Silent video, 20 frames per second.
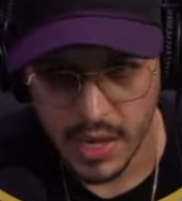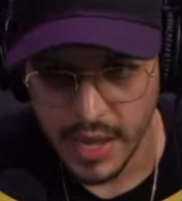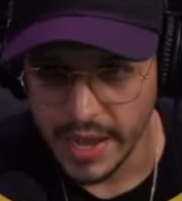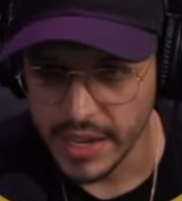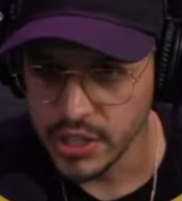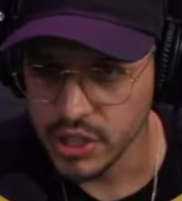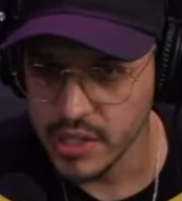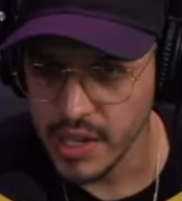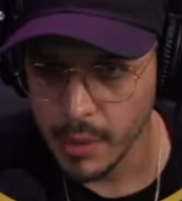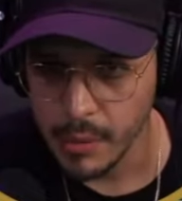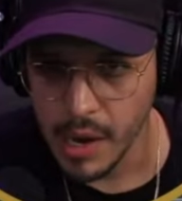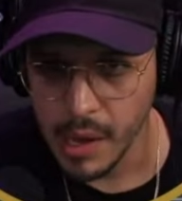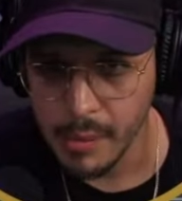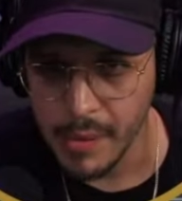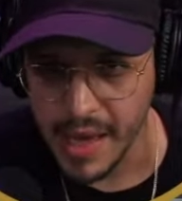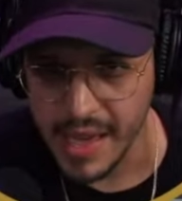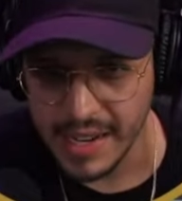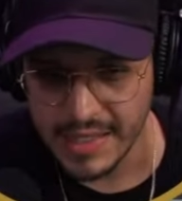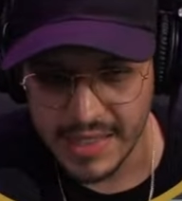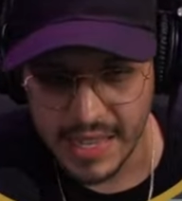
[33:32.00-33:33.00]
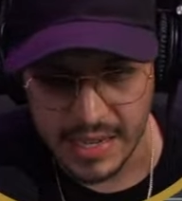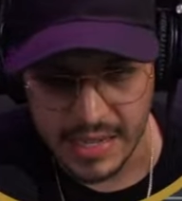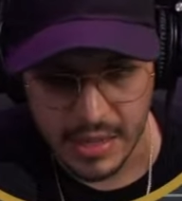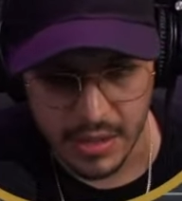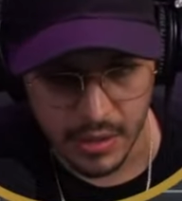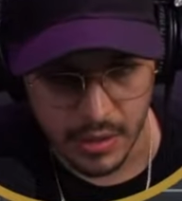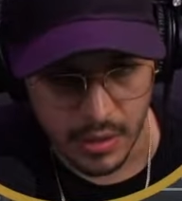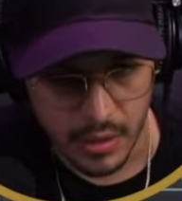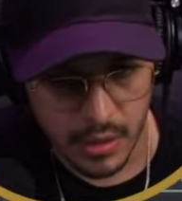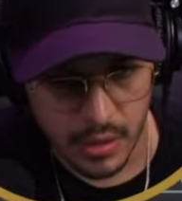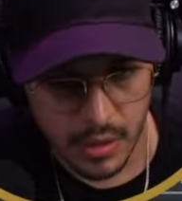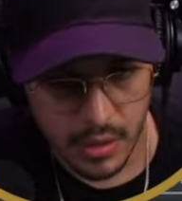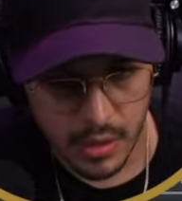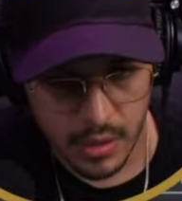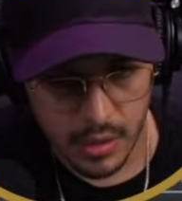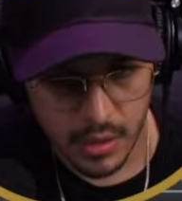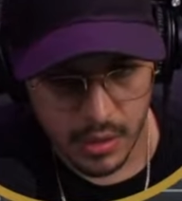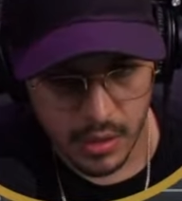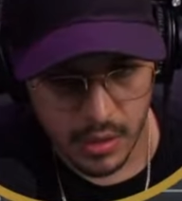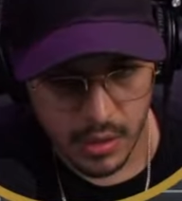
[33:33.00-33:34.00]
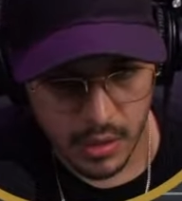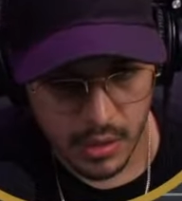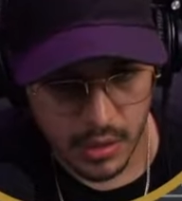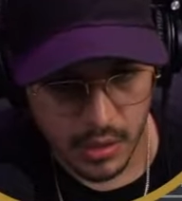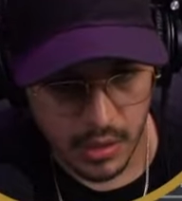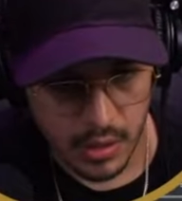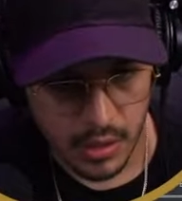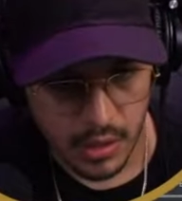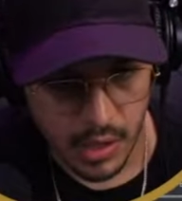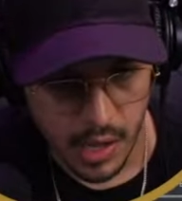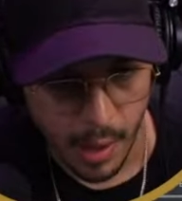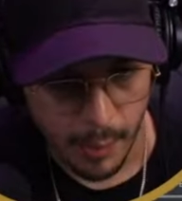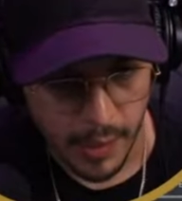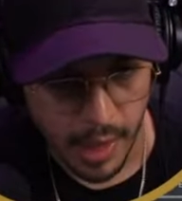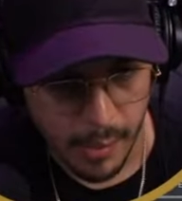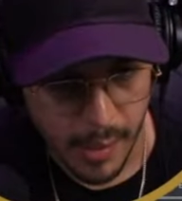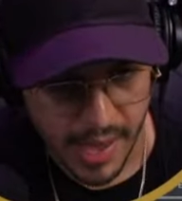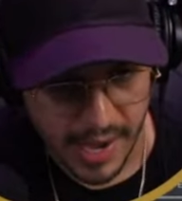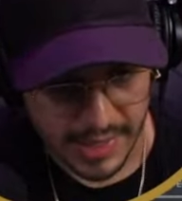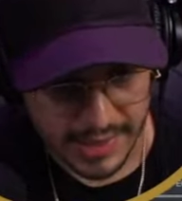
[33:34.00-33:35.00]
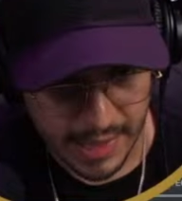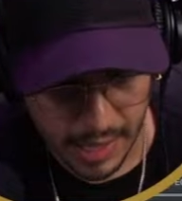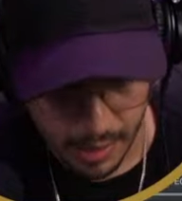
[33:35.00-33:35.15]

Actually, I'm not mad at that either. I'm not mad at